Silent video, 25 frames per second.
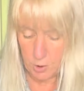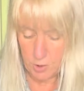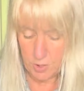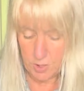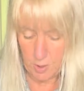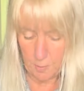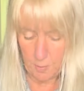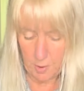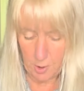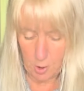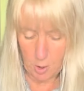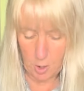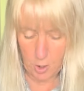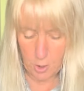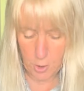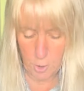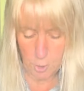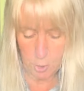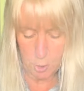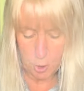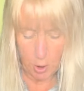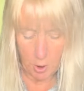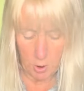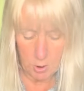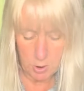or some that are
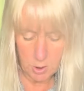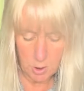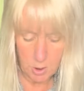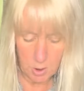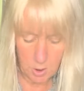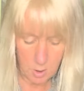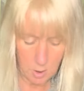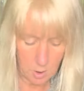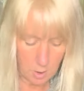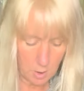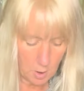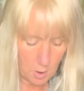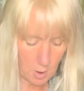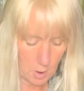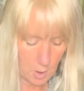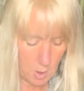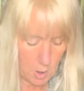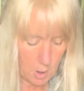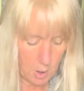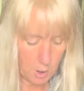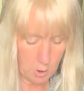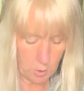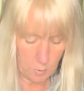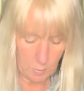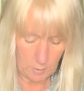undercooked.
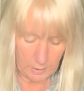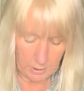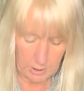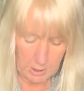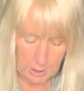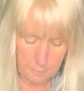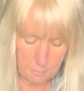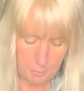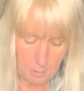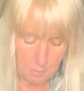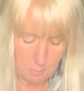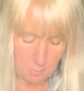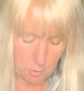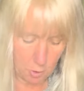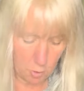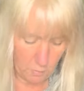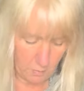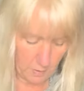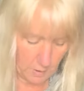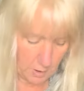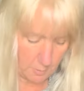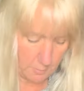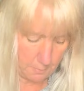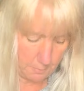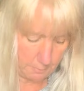You want to keep it
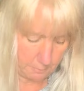moving.